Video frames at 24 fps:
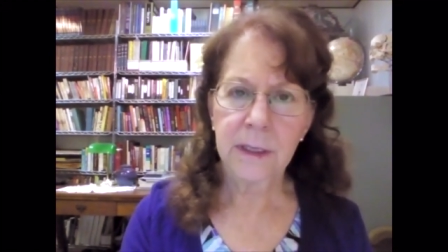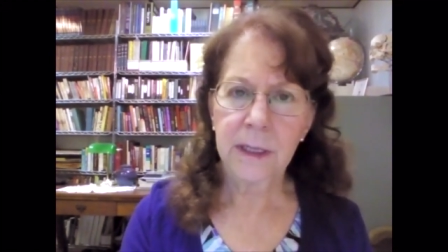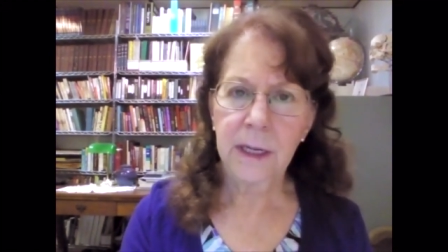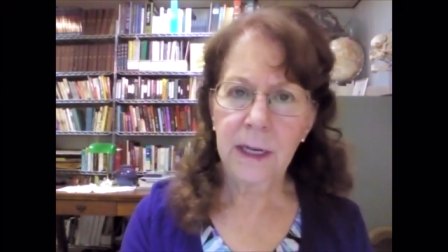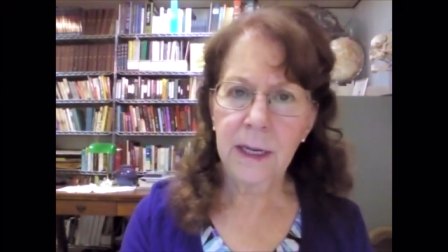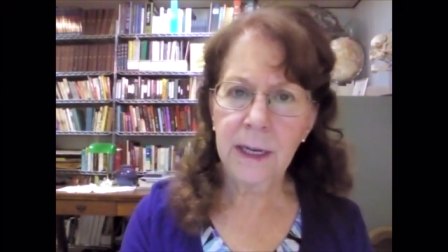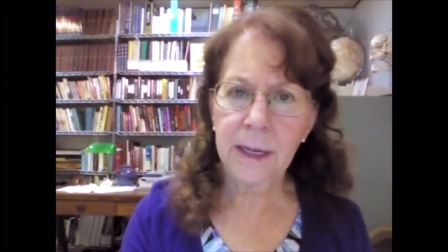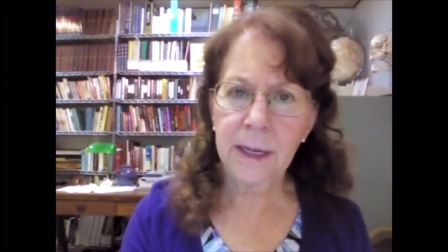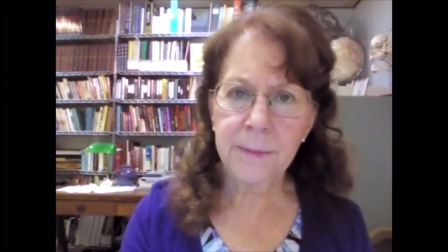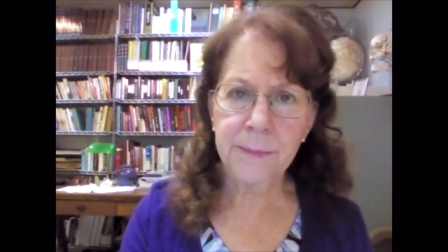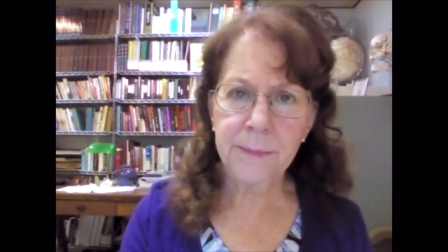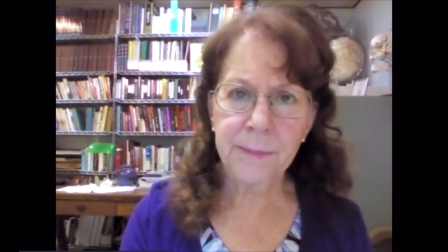
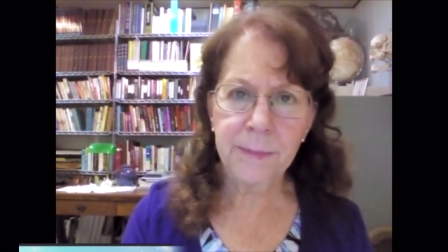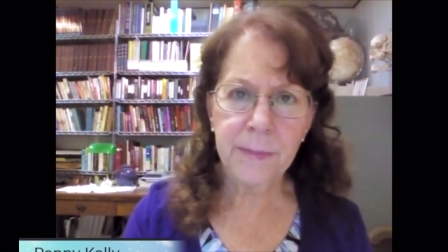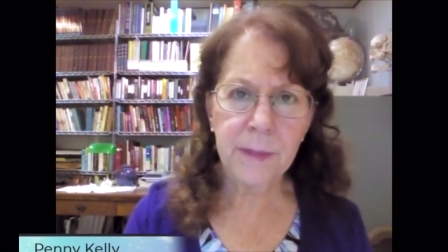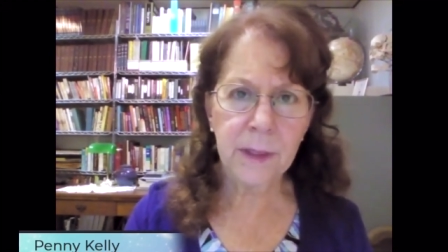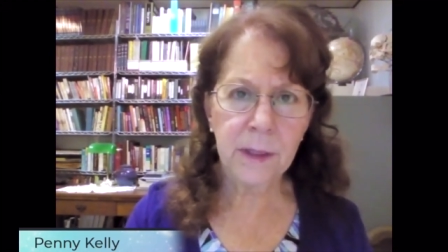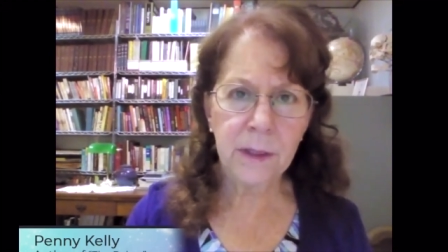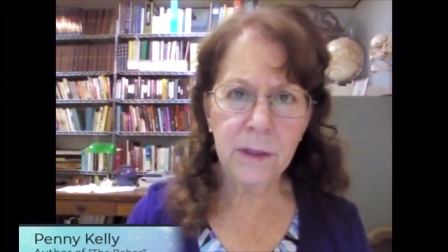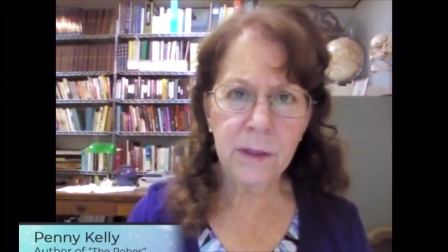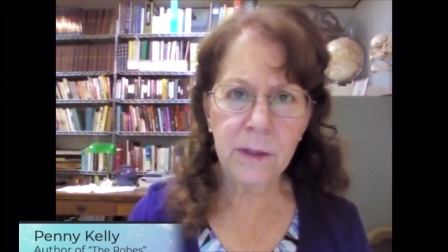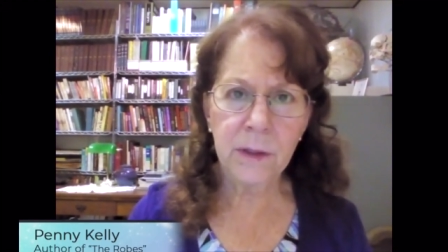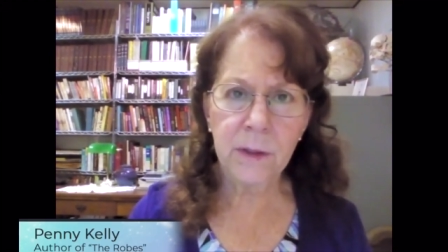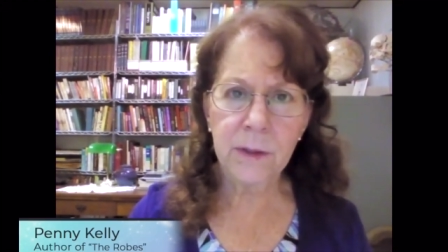um,
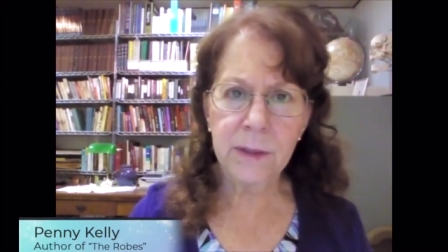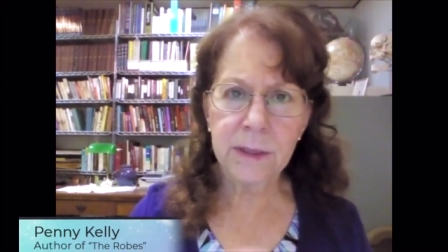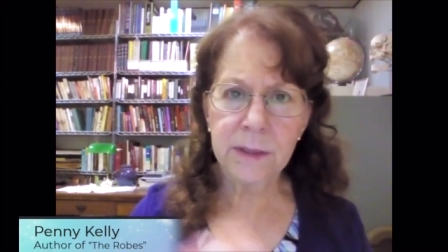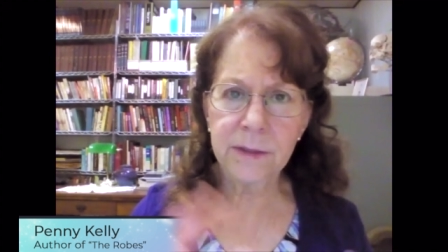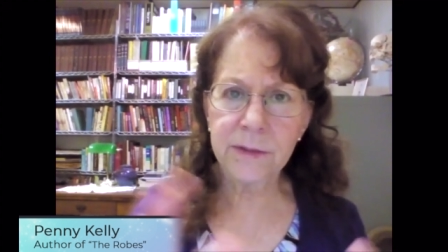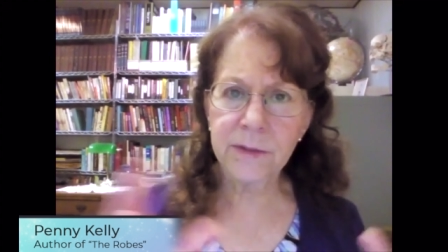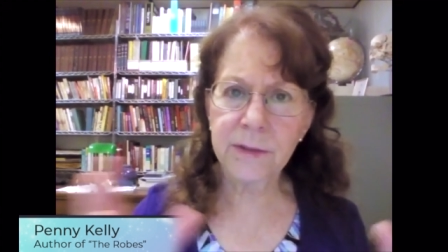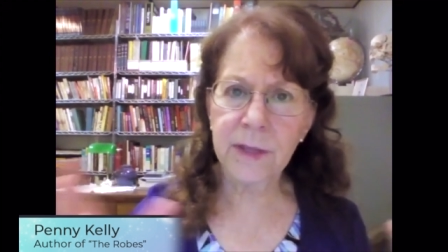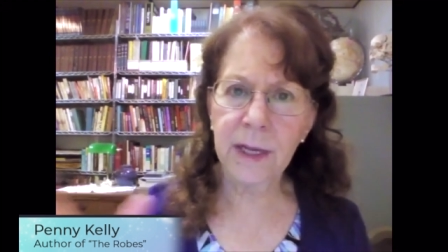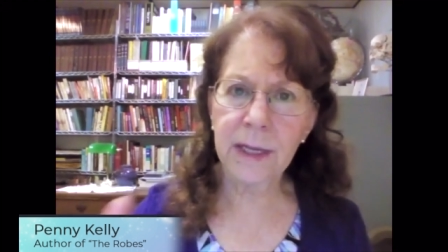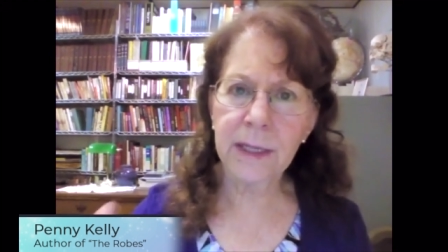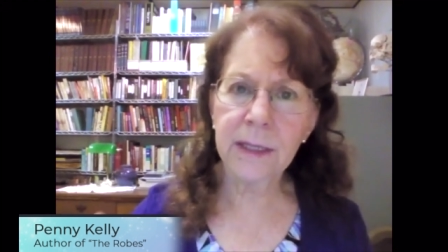you know, and a
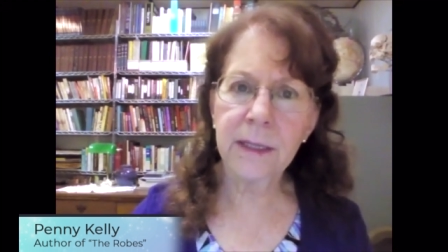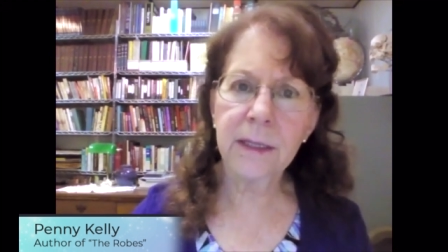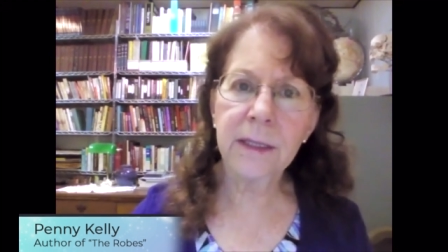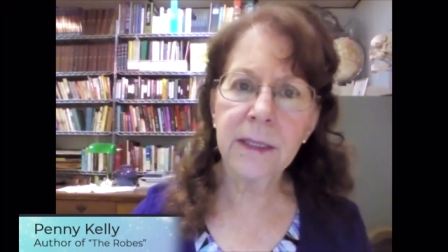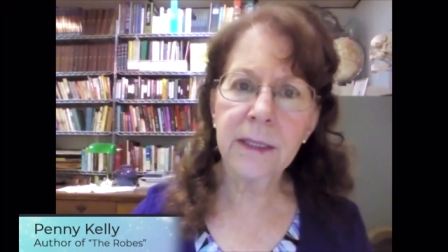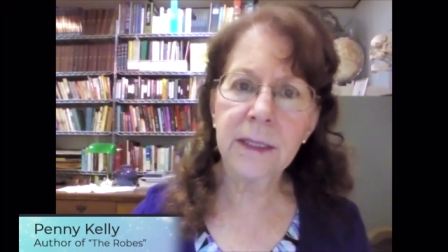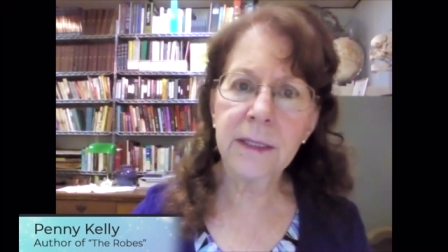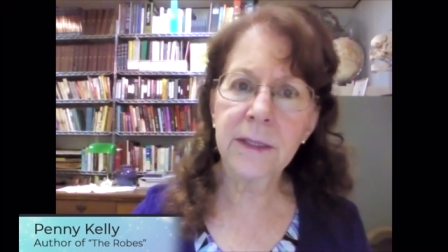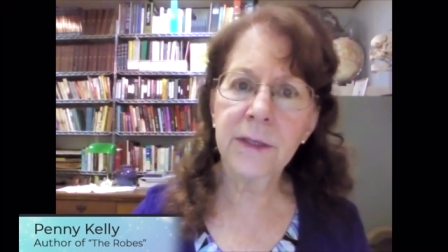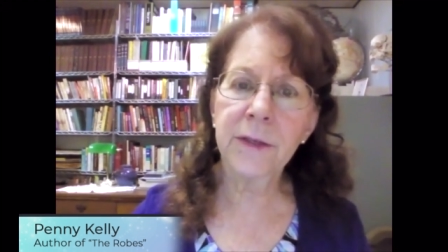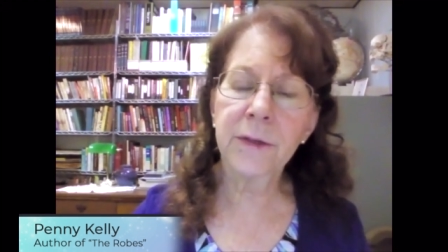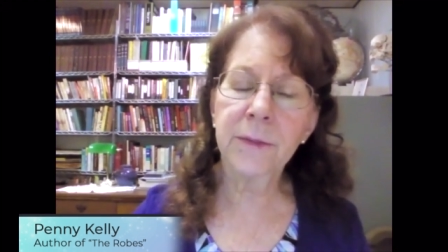cycle
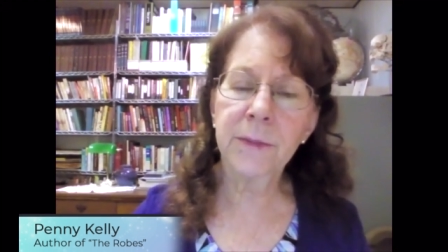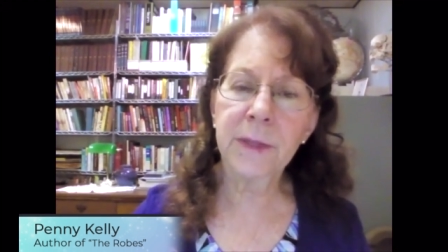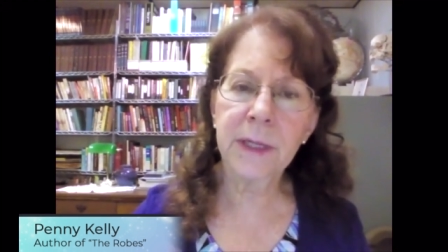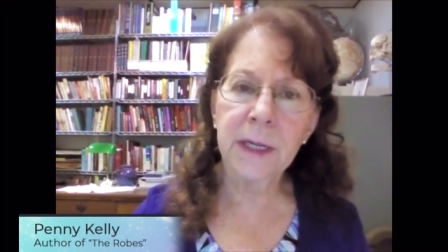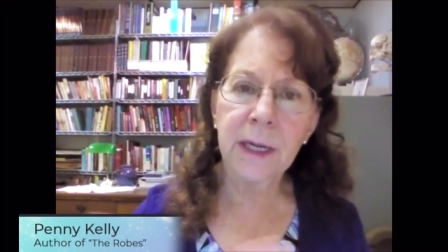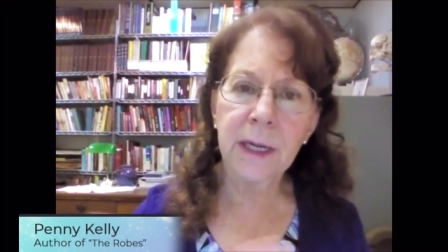in human